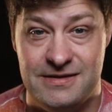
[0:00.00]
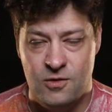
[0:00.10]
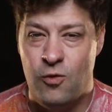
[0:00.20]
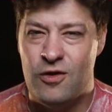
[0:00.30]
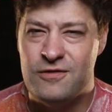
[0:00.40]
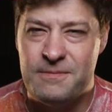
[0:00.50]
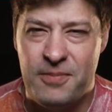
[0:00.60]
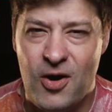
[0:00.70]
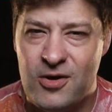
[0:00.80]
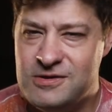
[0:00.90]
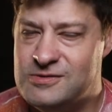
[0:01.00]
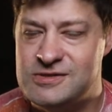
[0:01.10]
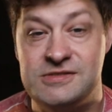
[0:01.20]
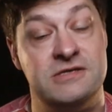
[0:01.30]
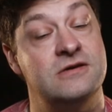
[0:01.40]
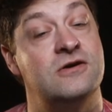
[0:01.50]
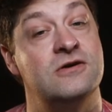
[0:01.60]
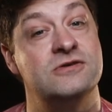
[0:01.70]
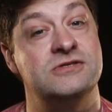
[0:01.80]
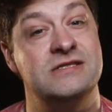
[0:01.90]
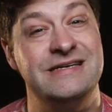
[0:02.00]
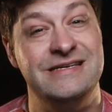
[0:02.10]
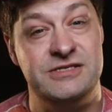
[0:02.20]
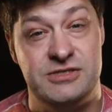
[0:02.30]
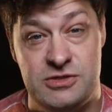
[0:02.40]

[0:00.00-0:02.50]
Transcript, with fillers: The word that Paul uses to encourage these